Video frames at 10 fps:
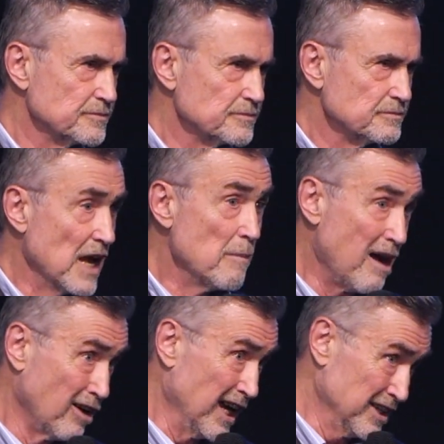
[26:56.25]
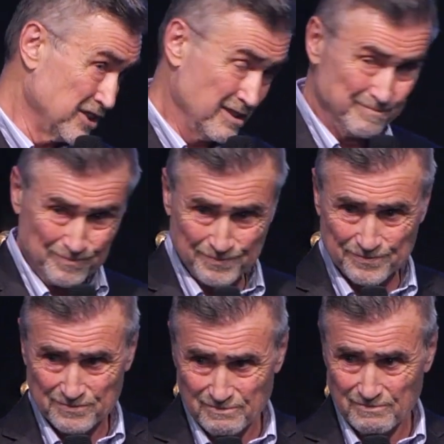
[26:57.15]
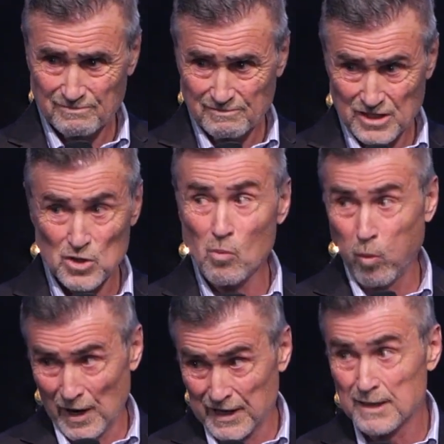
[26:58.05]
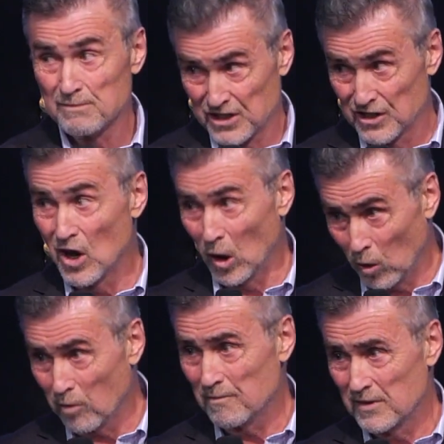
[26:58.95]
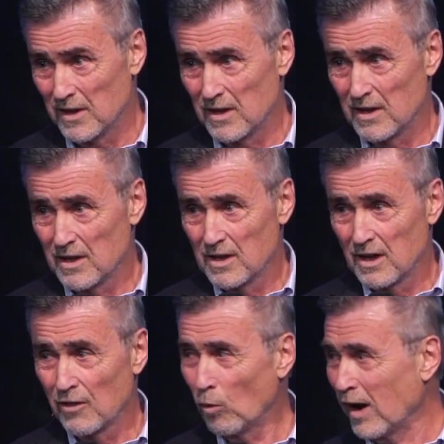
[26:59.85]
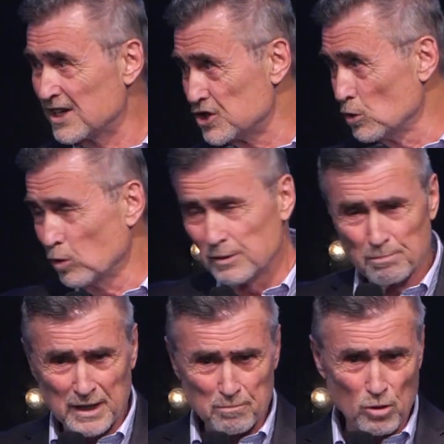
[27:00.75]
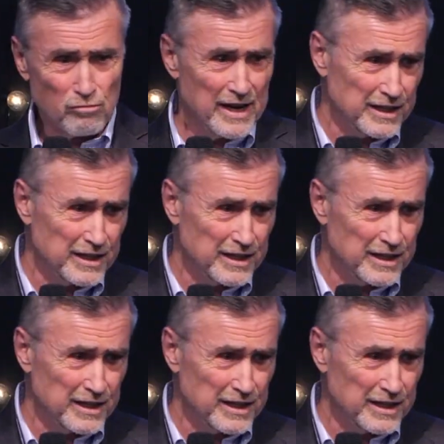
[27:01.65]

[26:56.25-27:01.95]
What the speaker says: Am I right? You want him to know. Otherwise, you wouldn't be parading